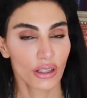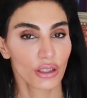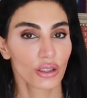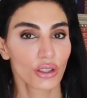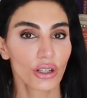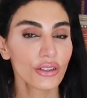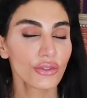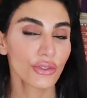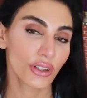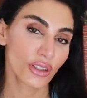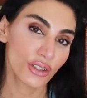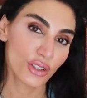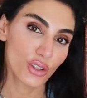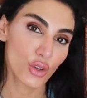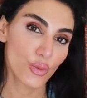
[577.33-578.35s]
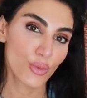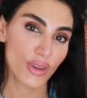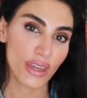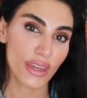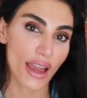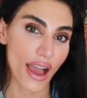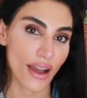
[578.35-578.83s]
Look for
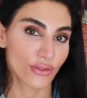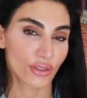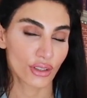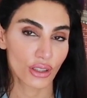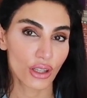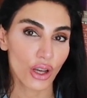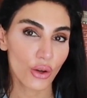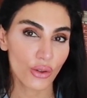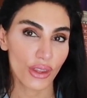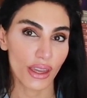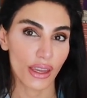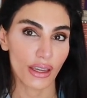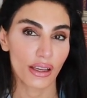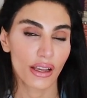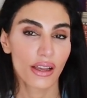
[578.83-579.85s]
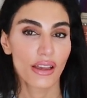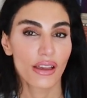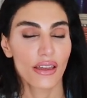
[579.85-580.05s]
UPF clothing